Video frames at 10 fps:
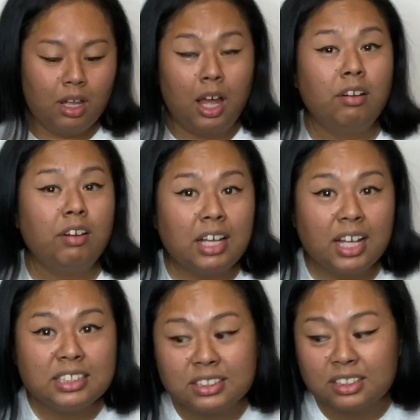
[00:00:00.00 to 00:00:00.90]
Alright
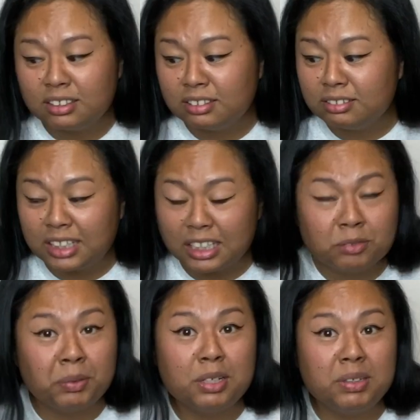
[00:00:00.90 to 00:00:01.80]
guys, so that's
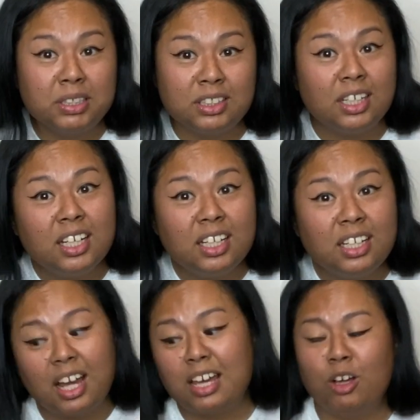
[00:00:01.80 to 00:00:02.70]
pretty much it.
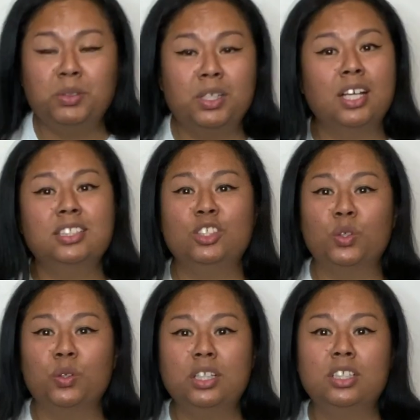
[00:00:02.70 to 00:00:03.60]
I hope you guys
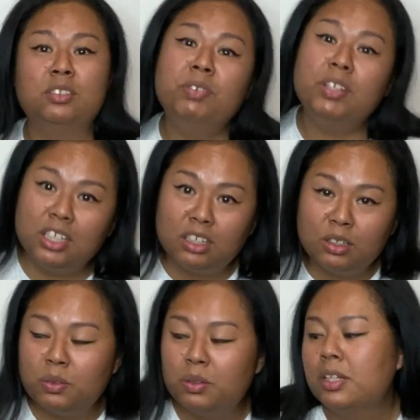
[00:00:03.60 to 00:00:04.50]
enjoyed this
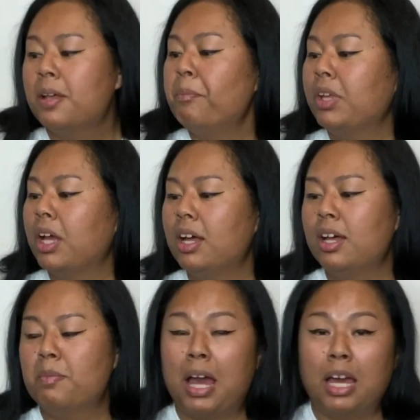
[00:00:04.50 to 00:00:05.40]
video.
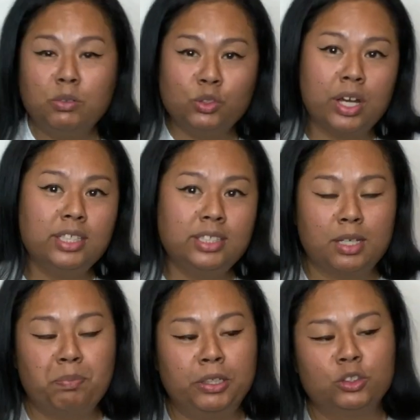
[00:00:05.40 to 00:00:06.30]
I will try to take a
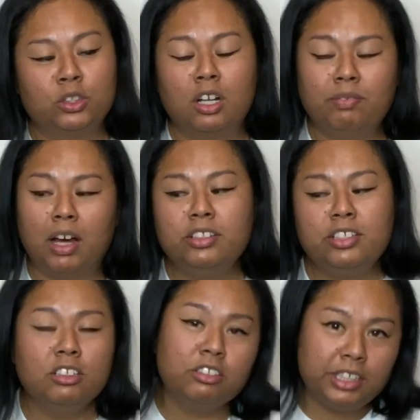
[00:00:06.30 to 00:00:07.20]
picture of all the
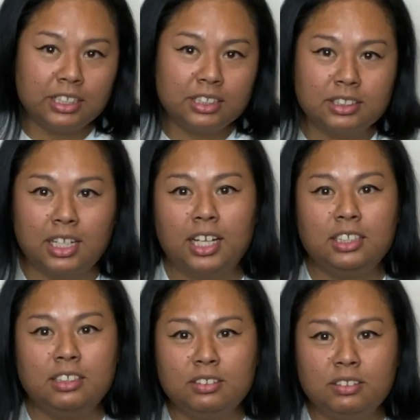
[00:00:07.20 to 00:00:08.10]
ingredients that I
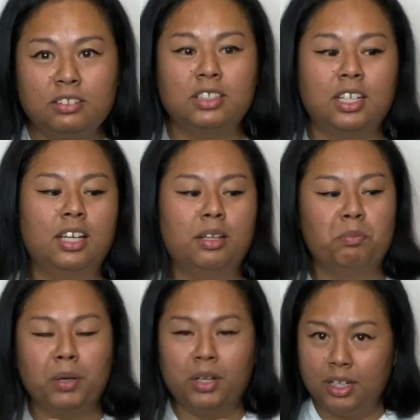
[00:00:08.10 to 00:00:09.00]
use and
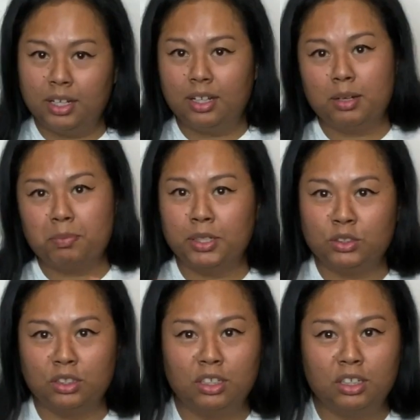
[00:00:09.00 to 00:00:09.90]
put it in a
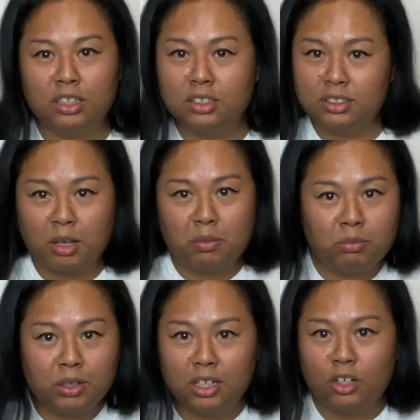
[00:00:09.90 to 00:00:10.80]
picture
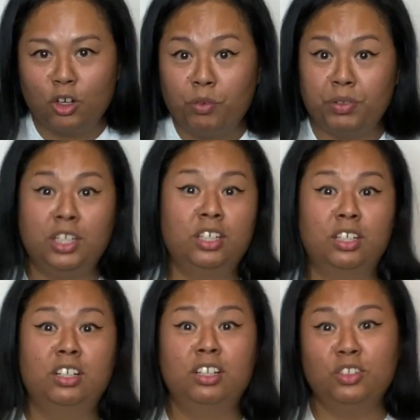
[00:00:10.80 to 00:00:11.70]
somewhere over
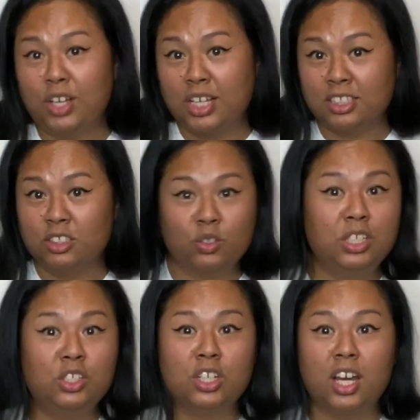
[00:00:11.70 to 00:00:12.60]
here. You guys can
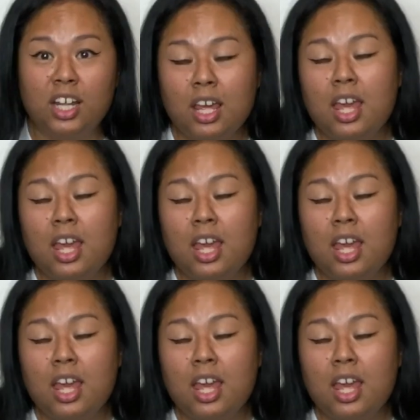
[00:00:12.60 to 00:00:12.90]
screenshot it.